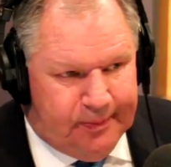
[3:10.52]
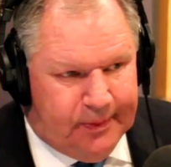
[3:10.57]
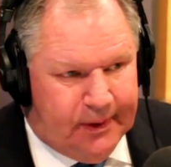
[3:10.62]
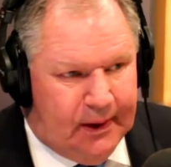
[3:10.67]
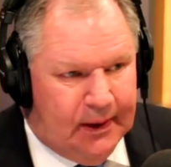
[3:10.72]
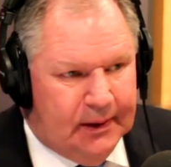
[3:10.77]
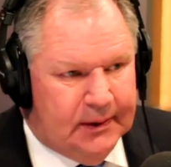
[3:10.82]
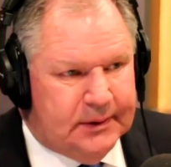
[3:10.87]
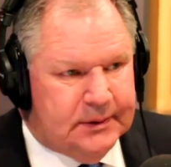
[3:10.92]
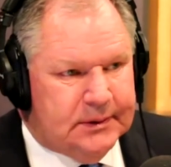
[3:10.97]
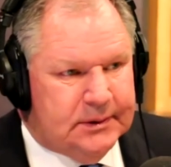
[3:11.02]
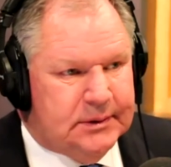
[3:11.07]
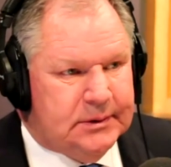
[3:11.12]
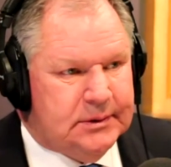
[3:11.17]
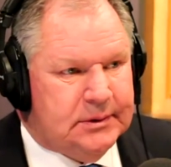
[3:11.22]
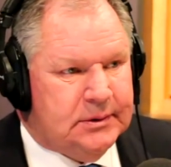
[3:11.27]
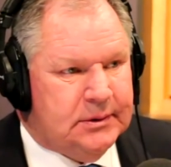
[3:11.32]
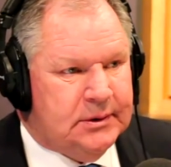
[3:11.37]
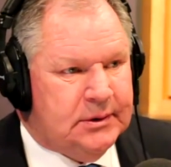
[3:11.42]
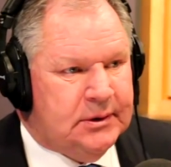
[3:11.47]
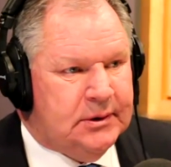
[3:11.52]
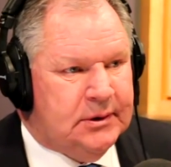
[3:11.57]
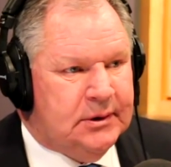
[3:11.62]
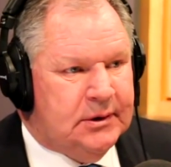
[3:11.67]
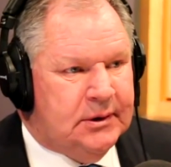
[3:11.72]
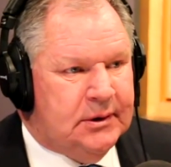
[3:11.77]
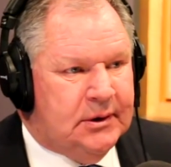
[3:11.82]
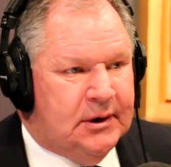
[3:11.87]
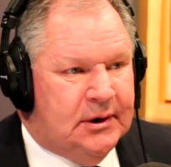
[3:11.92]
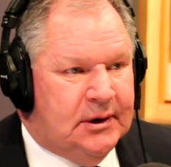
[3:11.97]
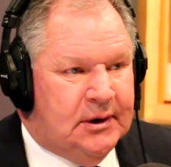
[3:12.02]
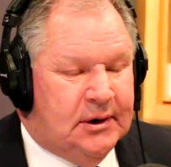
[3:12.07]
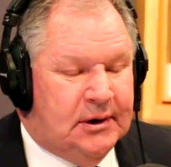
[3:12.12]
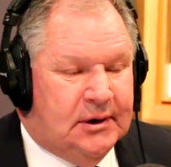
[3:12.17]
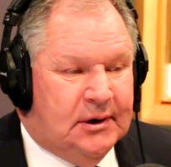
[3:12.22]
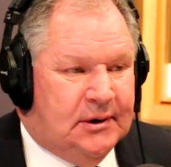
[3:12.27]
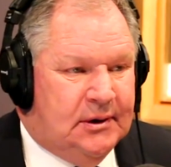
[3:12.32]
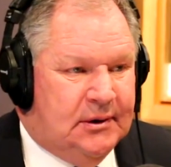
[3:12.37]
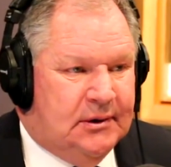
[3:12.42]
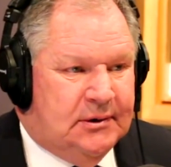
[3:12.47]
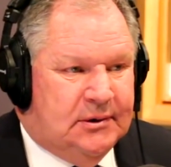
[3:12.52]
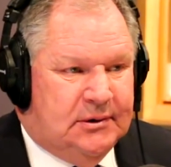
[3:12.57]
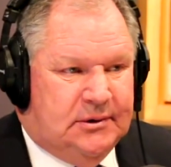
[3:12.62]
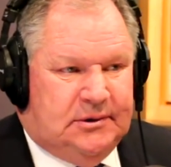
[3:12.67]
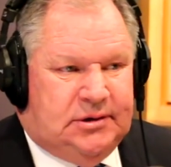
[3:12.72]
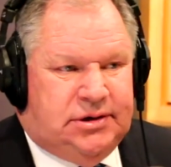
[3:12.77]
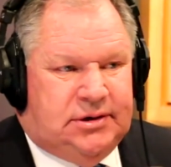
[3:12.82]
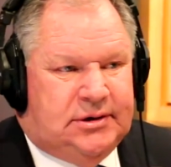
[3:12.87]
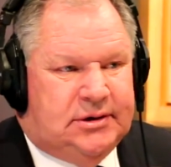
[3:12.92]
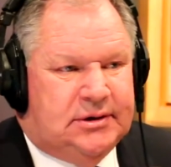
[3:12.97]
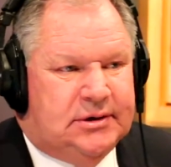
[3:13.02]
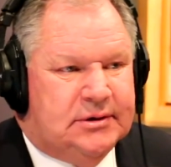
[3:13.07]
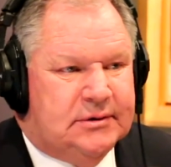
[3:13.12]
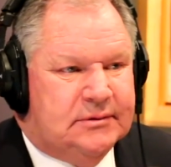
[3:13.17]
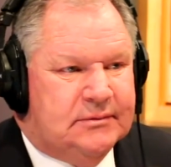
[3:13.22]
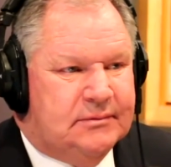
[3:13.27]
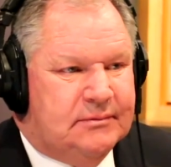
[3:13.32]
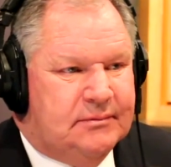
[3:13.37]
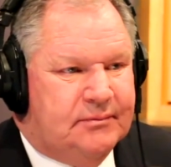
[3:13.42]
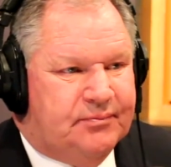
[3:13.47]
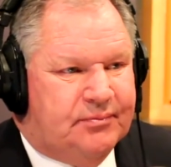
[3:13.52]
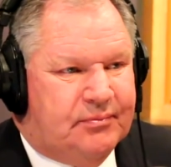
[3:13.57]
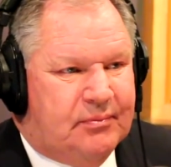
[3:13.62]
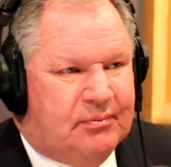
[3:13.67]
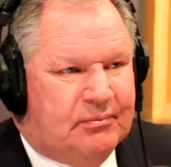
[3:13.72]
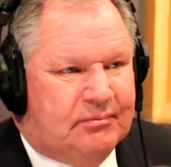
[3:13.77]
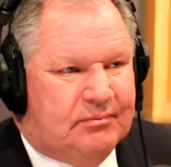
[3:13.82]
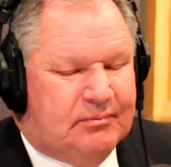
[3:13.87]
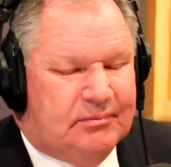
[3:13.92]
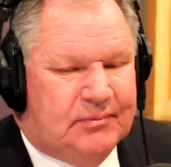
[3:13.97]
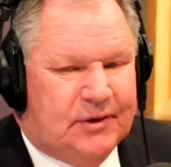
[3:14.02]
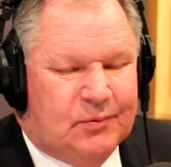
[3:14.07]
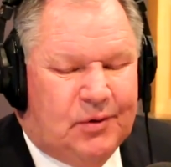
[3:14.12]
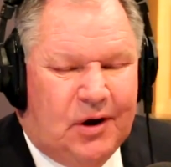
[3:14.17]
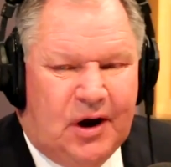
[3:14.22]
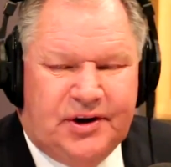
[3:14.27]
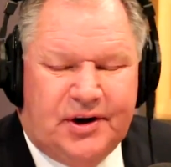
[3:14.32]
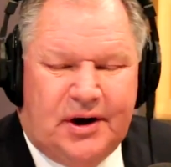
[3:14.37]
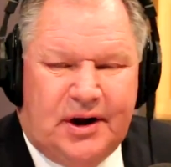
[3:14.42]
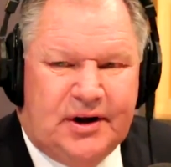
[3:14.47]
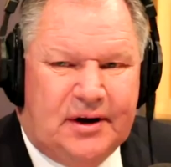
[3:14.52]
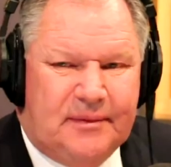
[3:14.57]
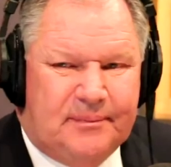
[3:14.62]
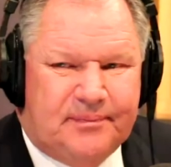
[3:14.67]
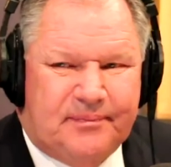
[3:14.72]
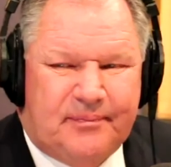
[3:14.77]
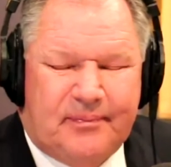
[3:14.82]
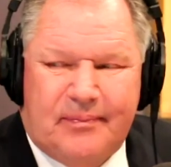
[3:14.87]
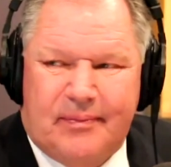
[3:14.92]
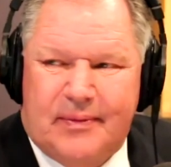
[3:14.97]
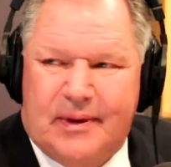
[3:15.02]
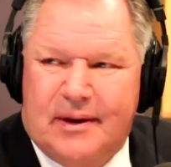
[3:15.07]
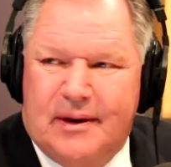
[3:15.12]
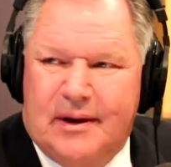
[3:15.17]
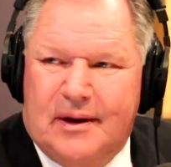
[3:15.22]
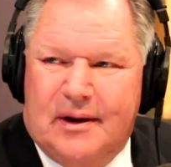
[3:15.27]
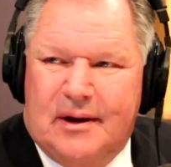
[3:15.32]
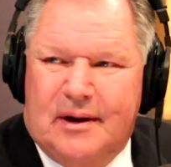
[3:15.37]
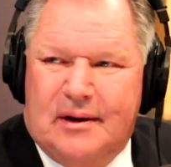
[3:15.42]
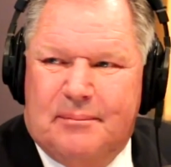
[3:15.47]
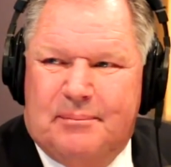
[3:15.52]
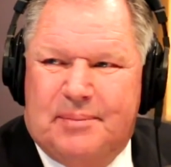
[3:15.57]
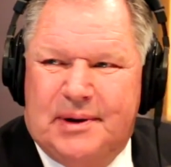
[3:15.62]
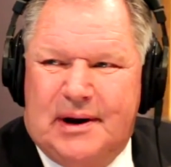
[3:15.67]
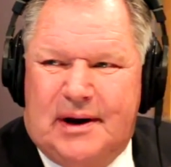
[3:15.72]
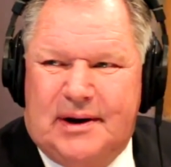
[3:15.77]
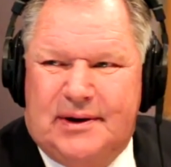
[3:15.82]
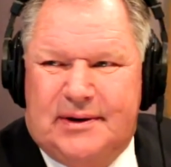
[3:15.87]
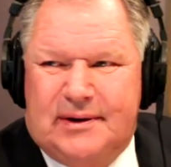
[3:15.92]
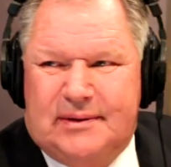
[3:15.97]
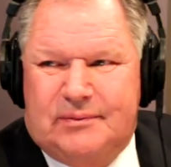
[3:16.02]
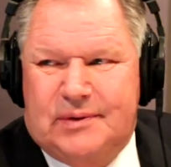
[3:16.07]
and even Sigrid Thornton, the actress, is saying, oh, you're mucking up the market. Leave my market alone. But,